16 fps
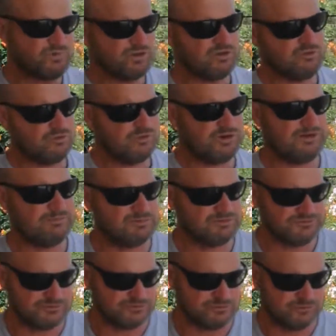You're able
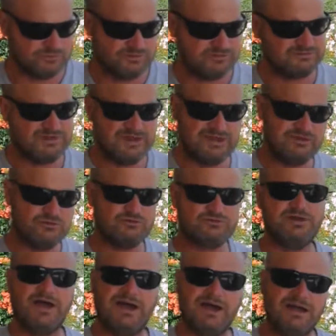to just take your
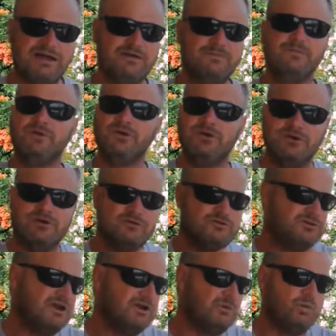time. You're
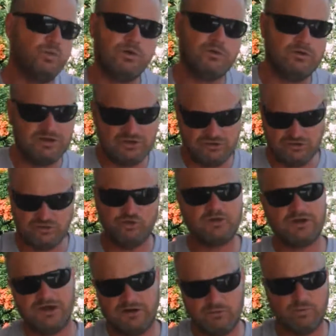not worried. You know
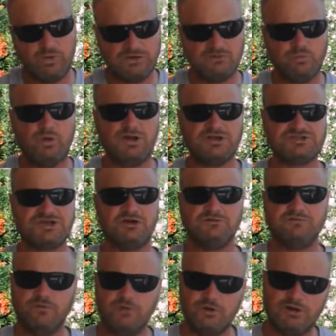kind of what to watch out
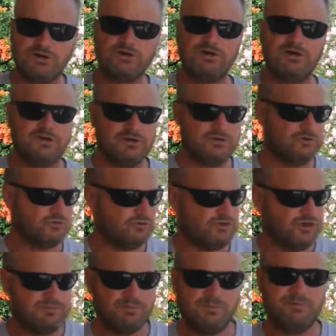for. You're
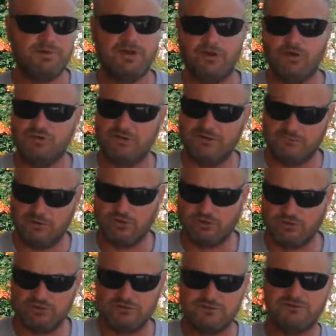already prepared. You have all
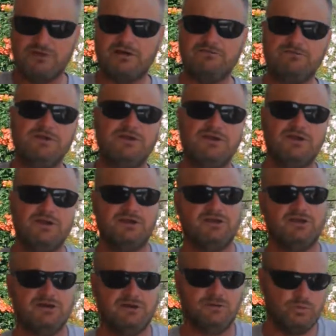your stuff.
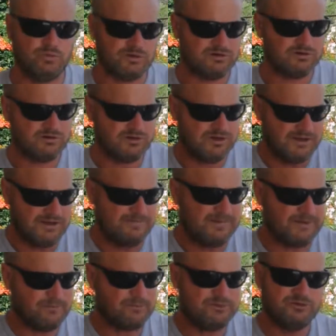It'll work.
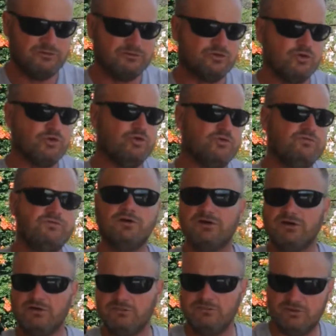That one will go
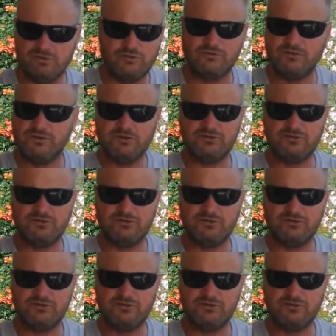very